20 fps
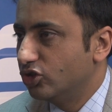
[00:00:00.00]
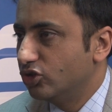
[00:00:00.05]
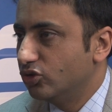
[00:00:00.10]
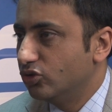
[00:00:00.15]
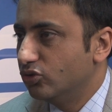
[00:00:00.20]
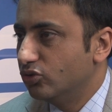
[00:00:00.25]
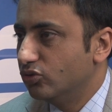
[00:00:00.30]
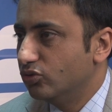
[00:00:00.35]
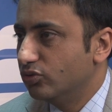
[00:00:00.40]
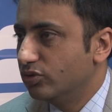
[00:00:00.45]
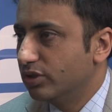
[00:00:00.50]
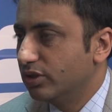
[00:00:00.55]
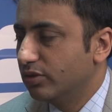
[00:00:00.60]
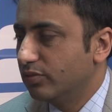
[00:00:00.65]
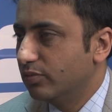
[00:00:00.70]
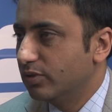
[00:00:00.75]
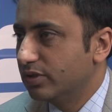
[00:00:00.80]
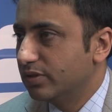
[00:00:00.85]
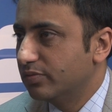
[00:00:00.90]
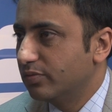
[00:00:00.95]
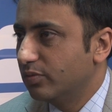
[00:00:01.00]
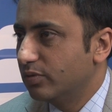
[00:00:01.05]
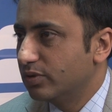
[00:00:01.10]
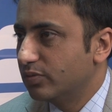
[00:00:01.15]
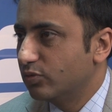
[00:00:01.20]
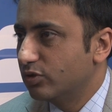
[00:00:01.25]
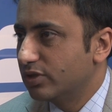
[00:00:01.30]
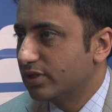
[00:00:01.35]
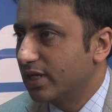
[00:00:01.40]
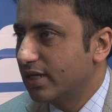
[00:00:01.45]
to, you know, was,
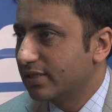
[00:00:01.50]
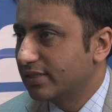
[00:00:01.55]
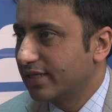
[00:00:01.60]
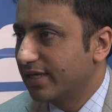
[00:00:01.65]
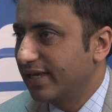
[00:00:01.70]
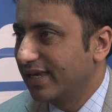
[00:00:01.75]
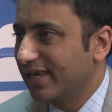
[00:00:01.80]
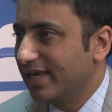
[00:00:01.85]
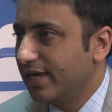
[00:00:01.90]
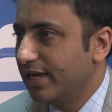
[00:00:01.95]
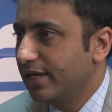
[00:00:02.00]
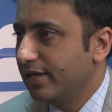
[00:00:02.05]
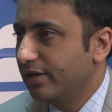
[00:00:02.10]
was, was asking,